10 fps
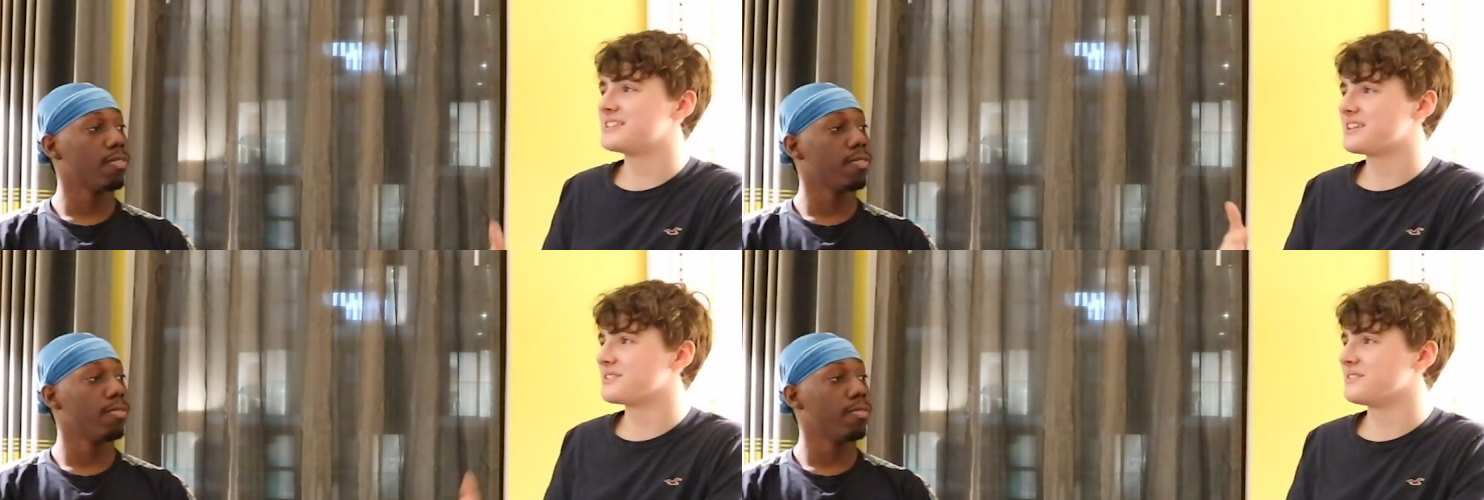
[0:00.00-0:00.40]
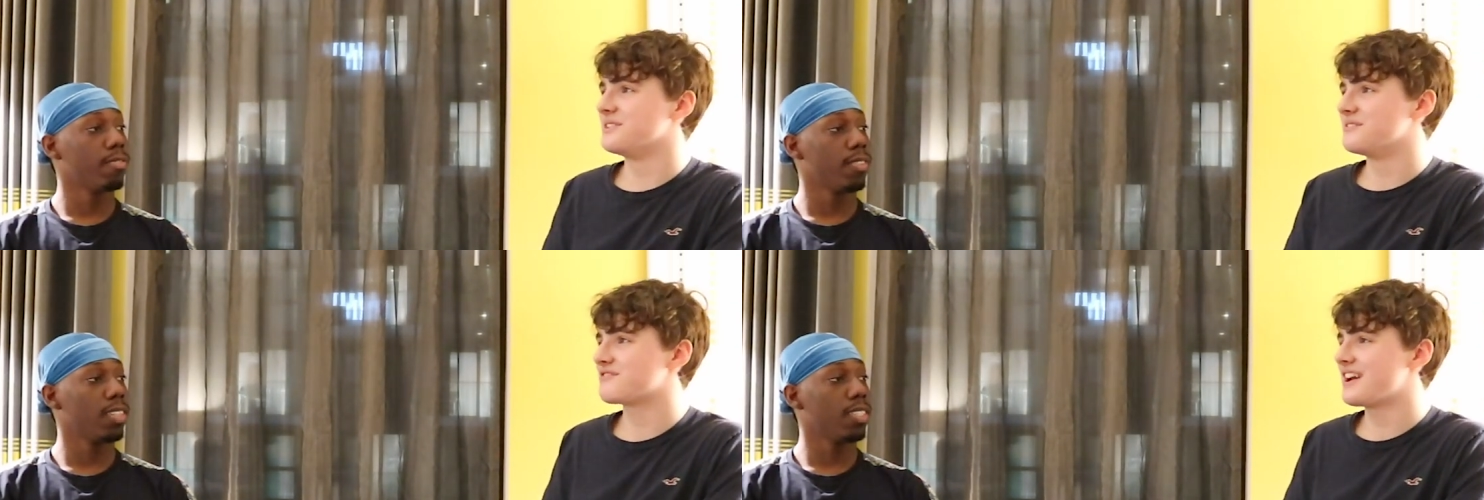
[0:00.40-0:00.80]
Speaker 1: set
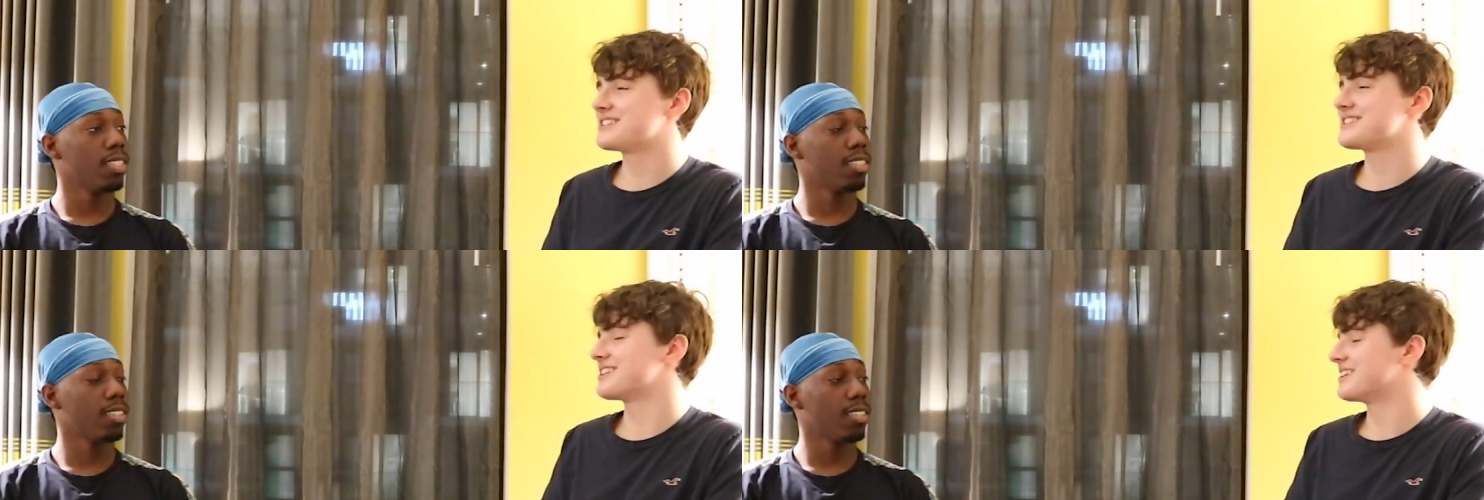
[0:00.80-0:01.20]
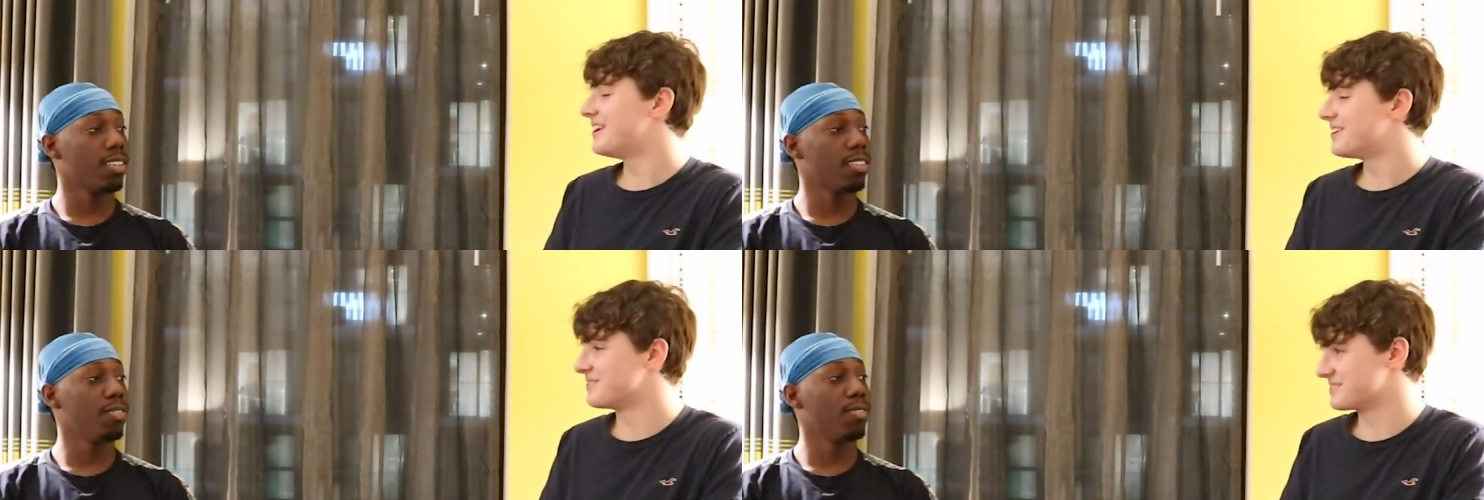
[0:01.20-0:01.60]
on Francis
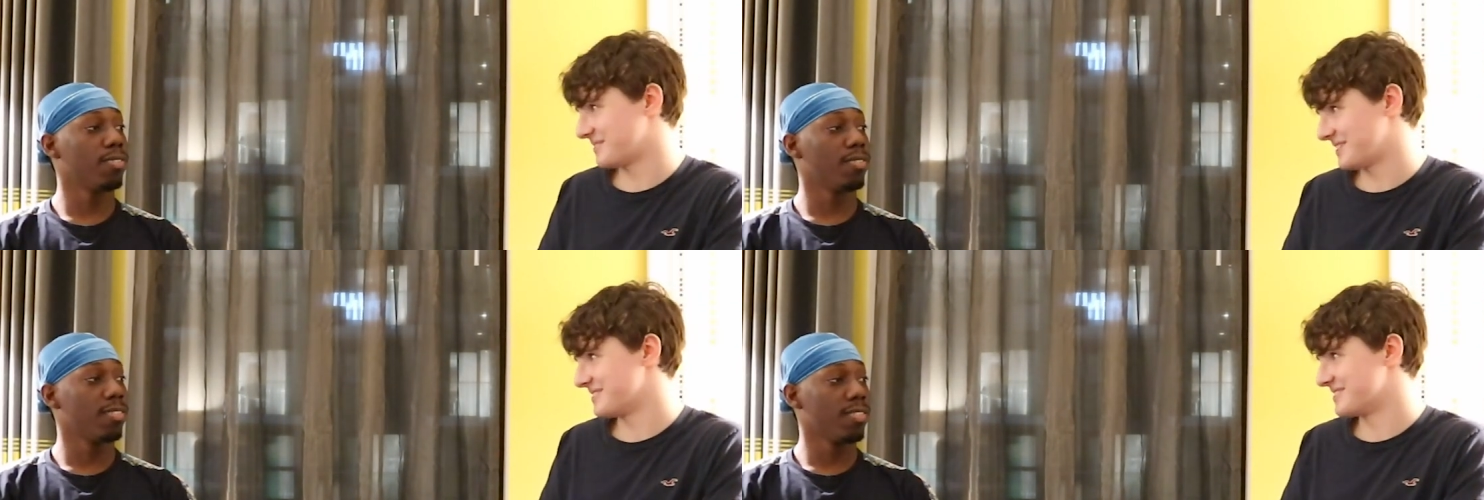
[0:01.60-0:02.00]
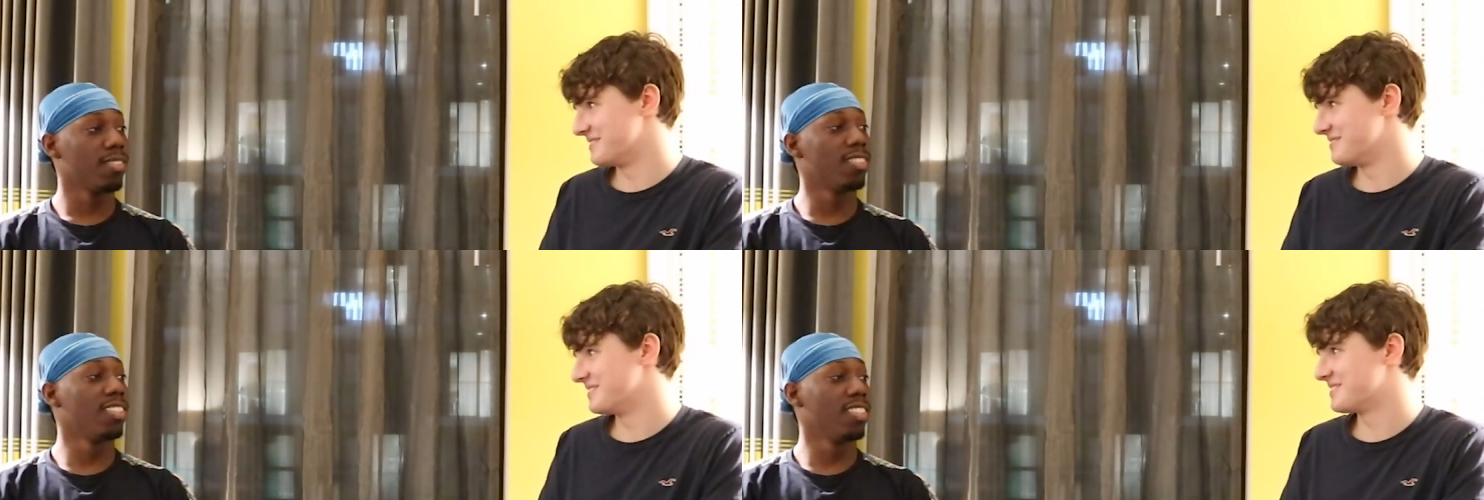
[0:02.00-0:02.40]
Ngannou sometime in the
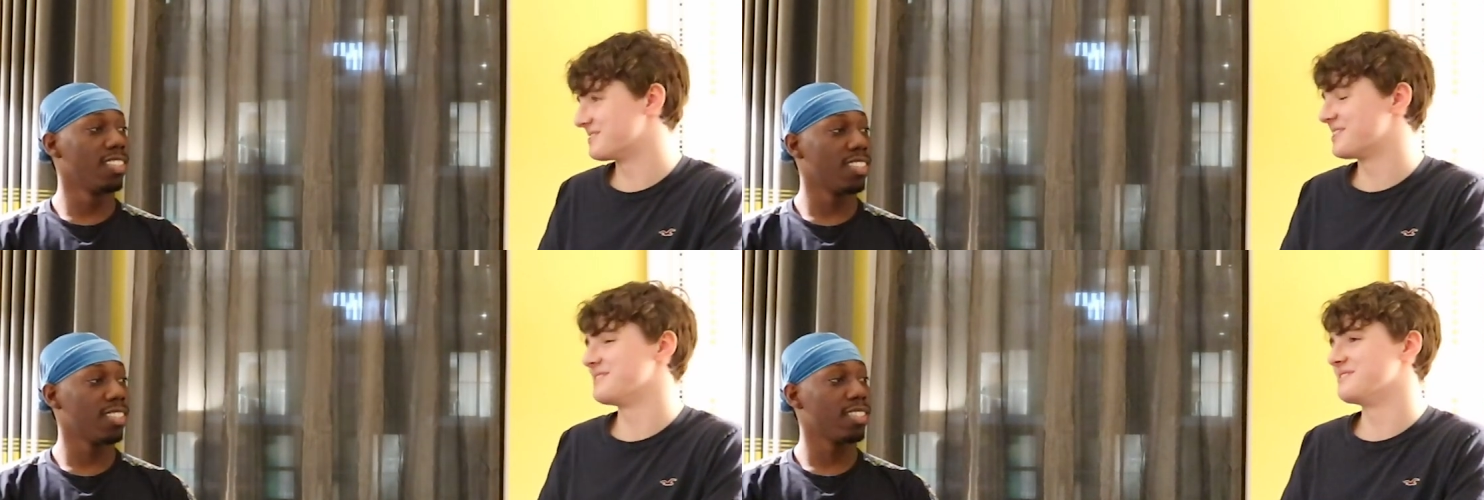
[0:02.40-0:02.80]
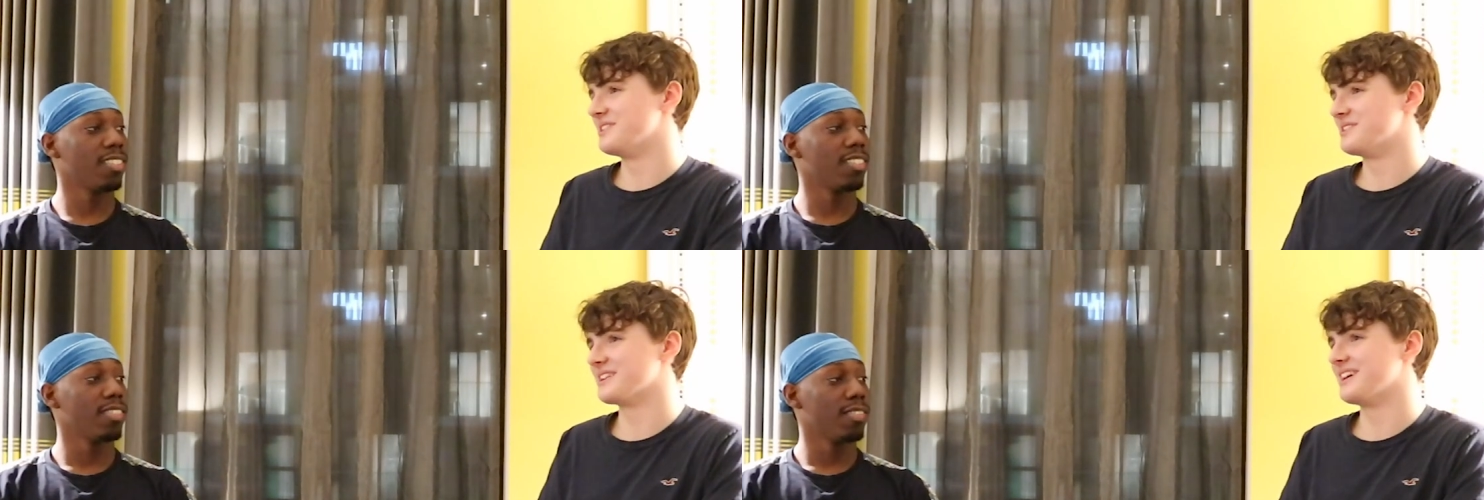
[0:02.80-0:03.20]
future. Mm. Mm-hmm. Sometime in the
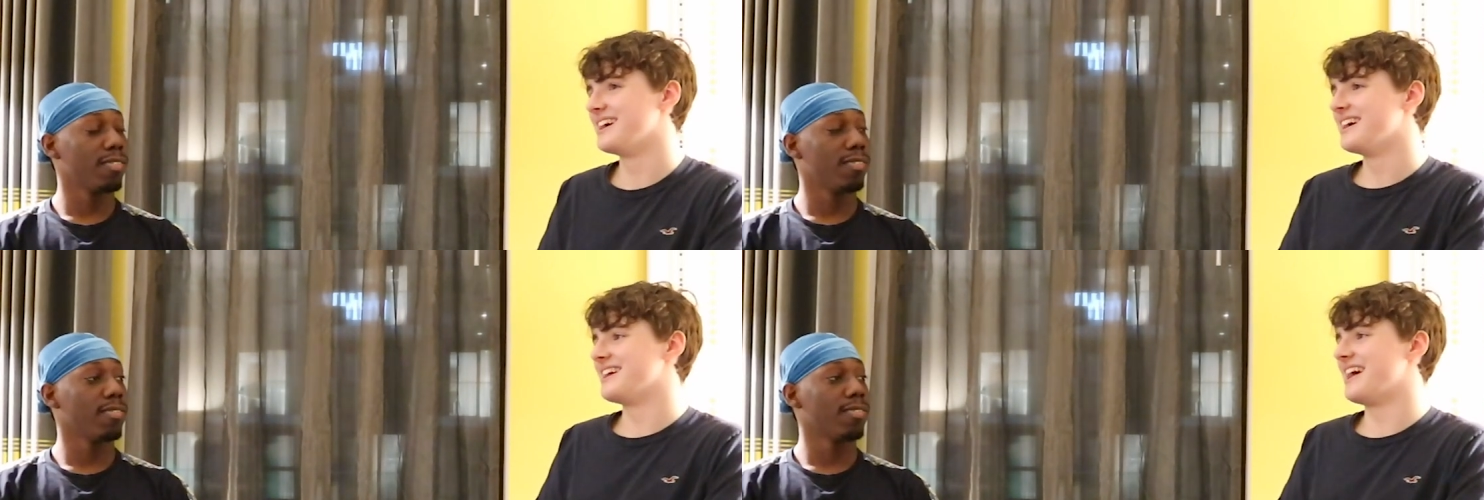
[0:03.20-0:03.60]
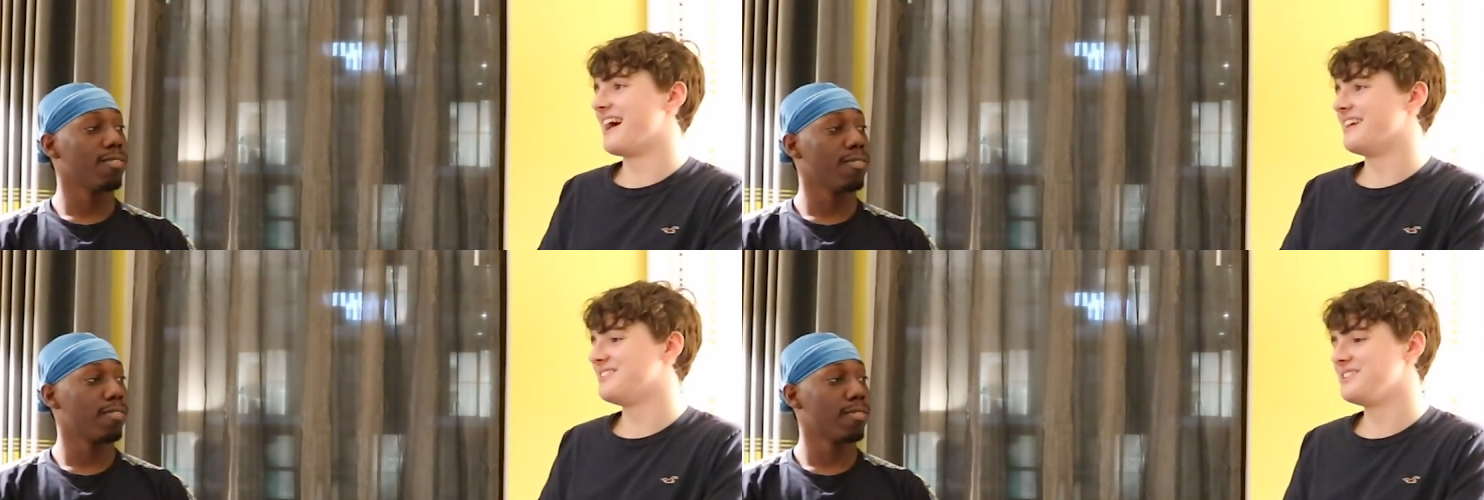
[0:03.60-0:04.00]
future. Uh,
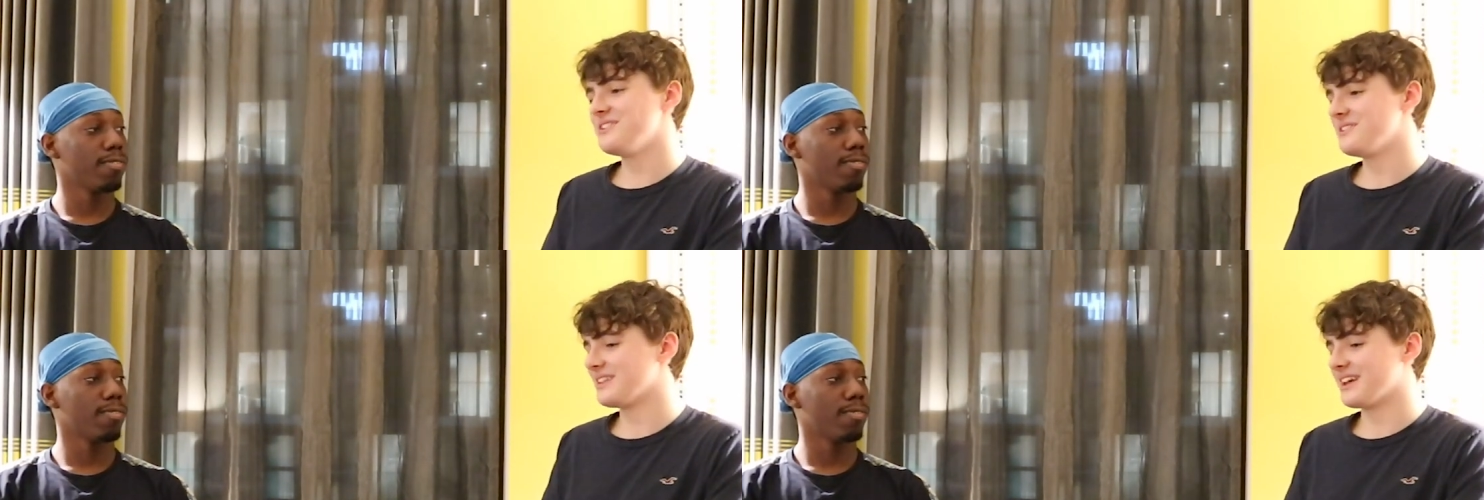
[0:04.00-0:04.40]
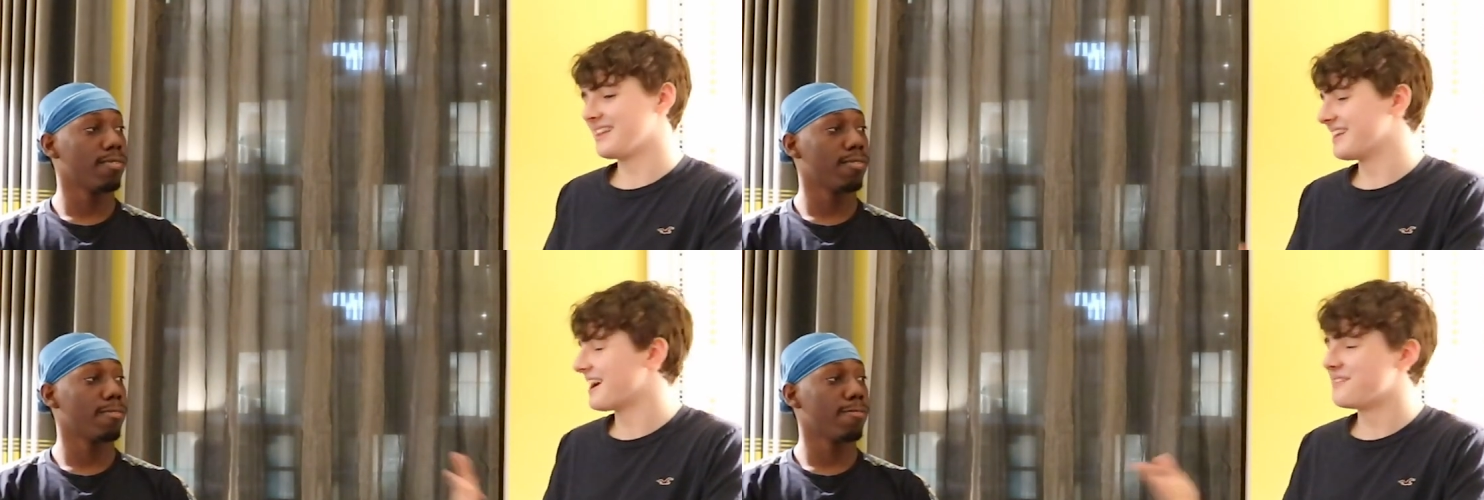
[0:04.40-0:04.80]
do you like
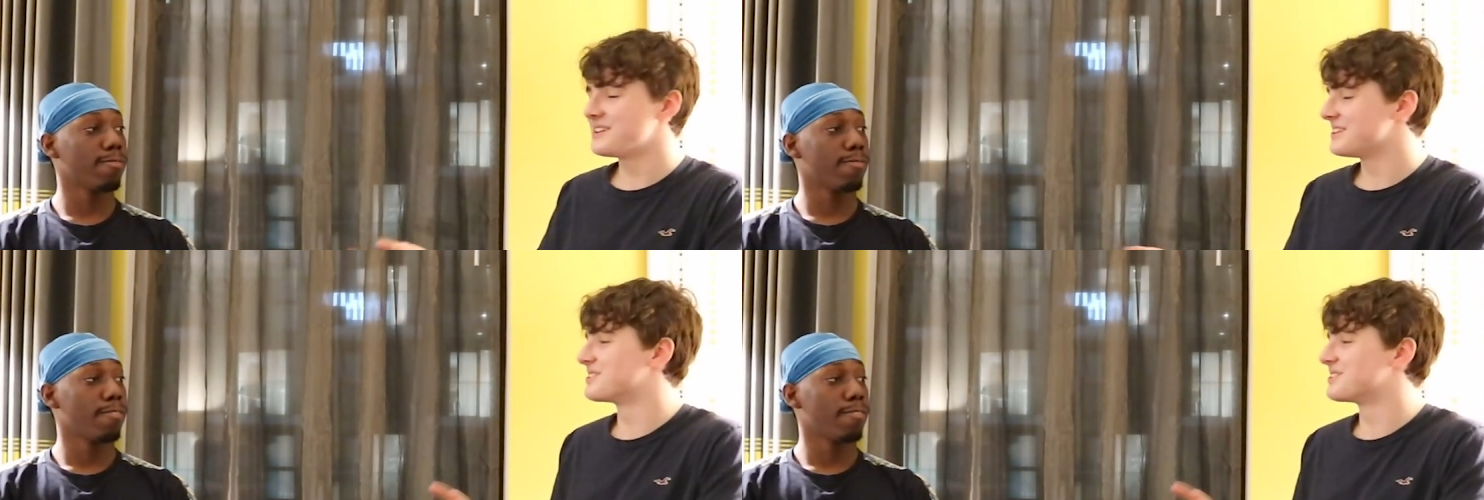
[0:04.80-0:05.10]
like I want you to